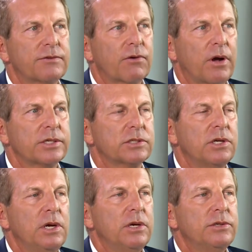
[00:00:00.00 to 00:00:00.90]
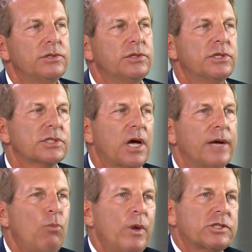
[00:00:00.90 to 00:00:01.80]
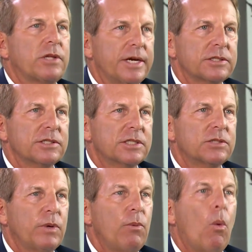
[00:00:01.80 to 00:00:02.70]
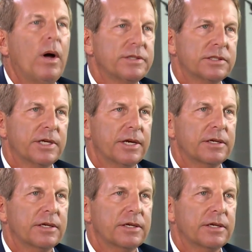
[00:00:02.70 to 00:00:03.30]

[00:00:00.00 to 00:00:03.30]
is for us to decide which licenses we want to take.